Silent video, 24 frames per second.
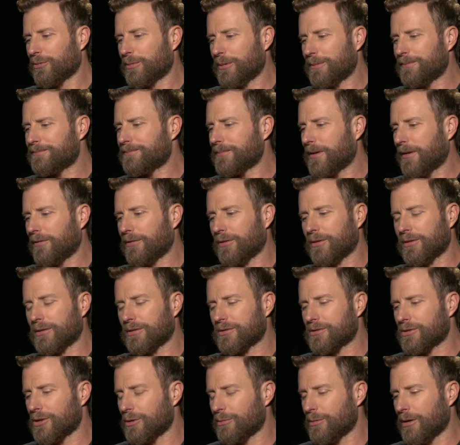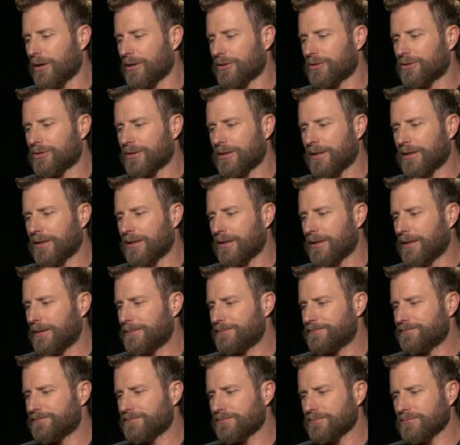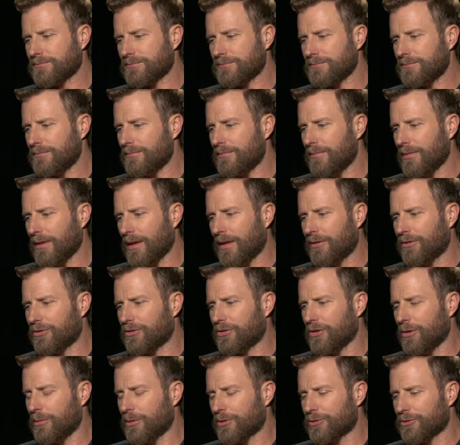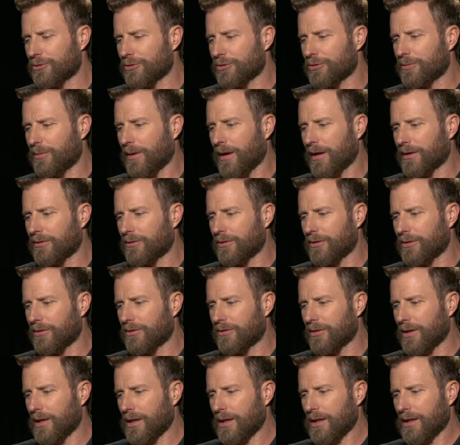But I've learned so much and have so much respect for this,